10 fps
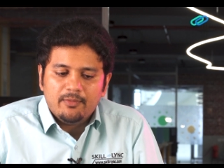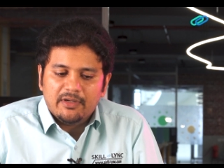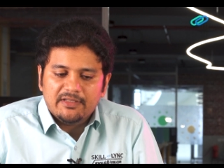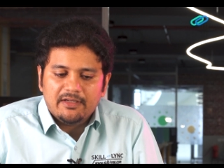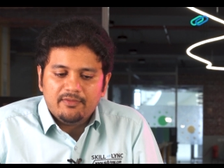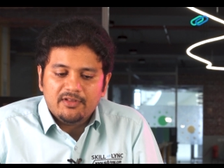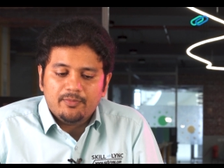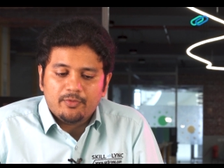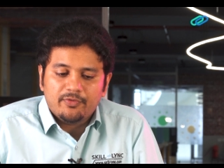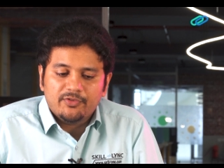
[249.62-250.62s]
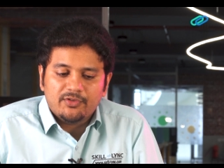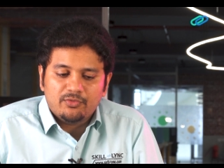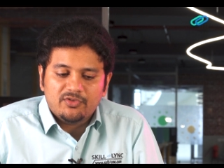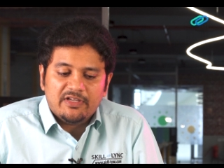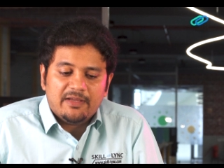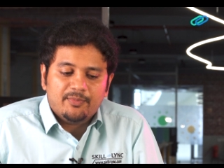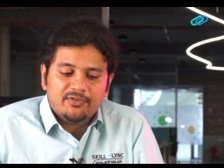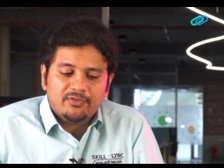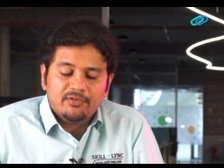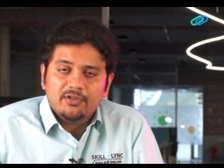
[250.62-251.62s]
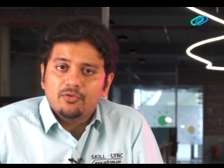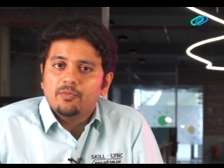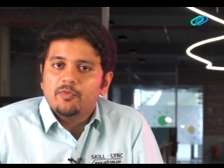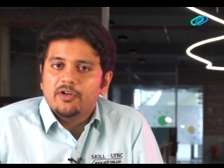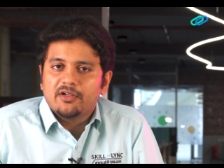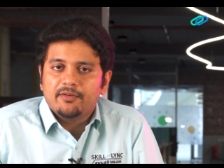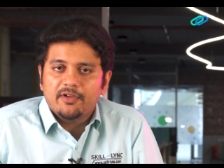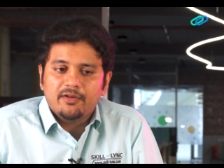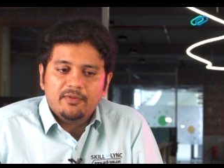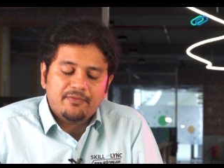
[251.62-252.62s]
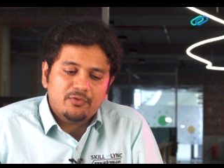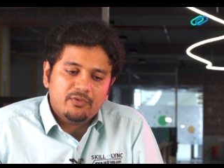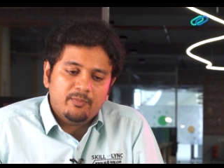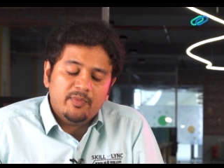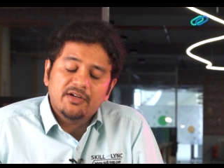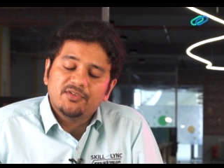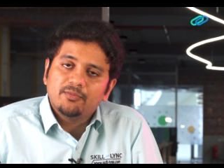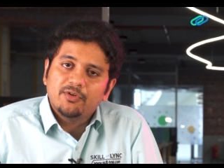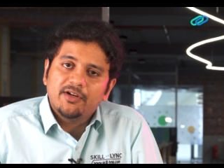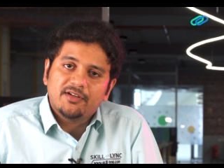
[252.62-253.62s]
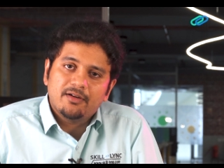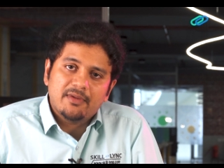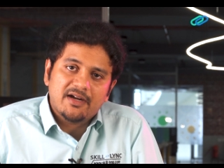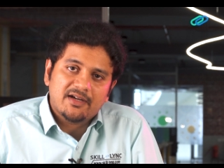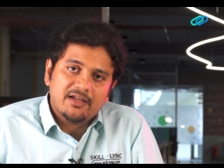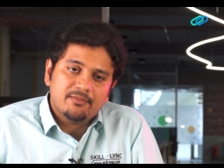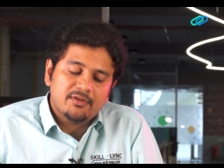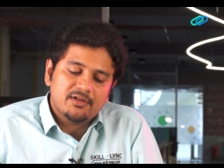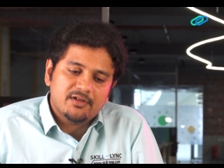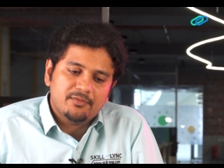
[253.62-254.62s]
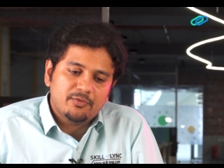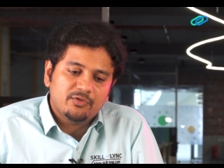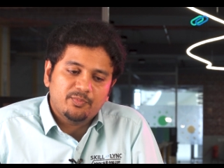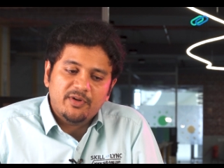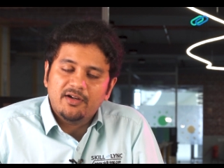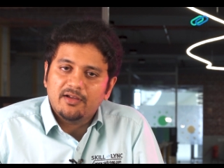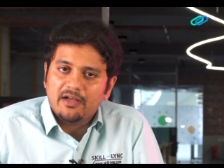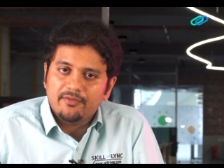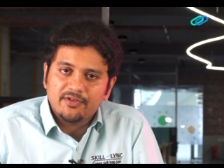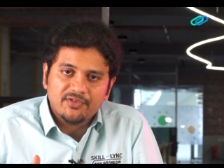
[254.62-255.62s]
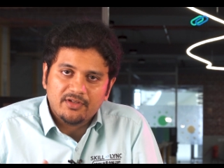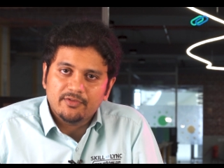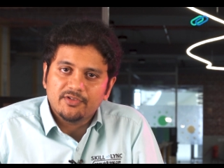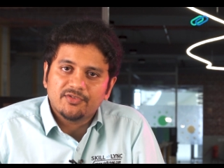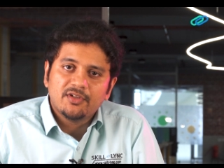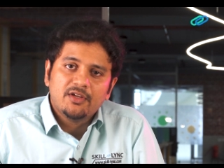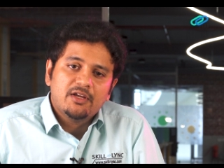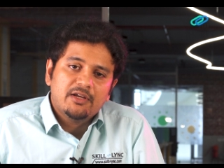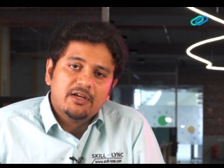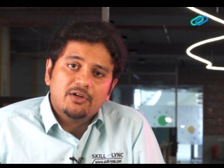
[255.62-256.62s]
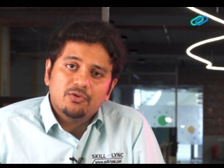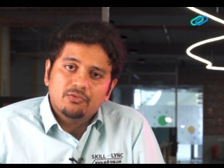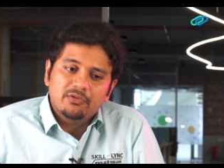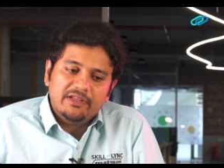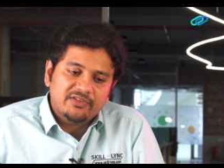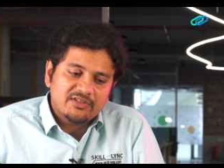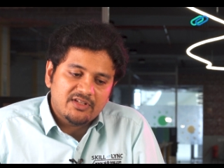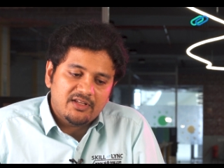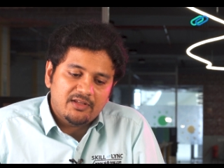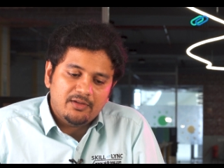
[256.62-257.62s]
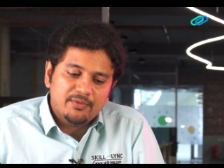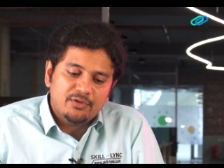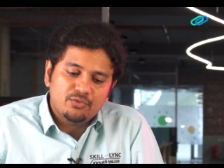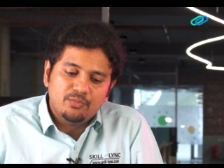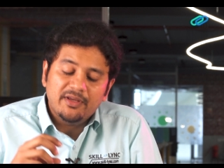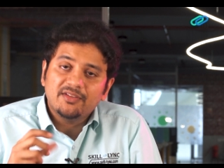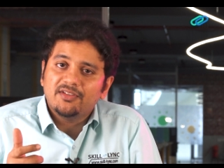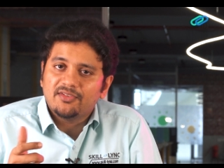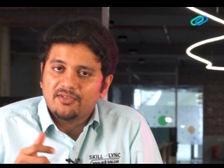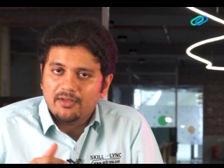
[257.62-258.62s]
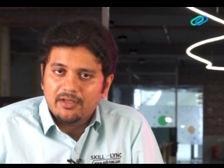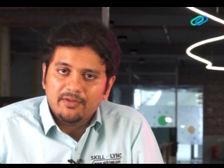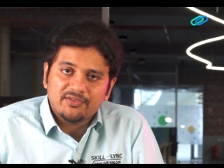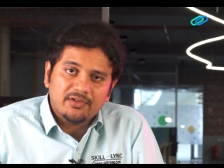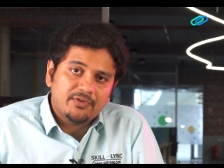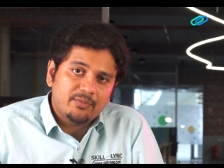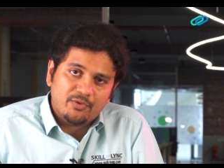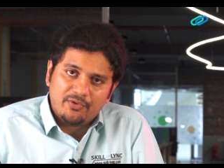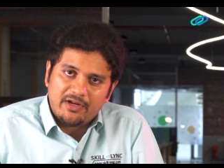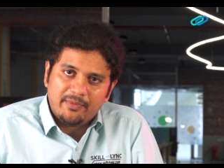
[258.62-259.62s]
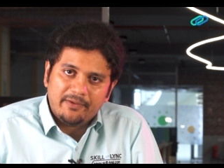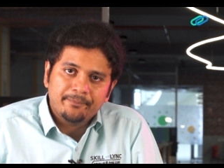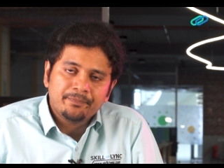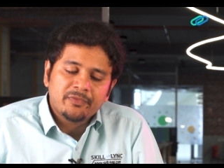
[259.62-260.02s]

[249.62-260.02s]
But then when the professor would slap us with the homework where we have to build a simulator in MATLAB, uh, we would spend hours and hours to essentially even do basic st uh, stuff in programming.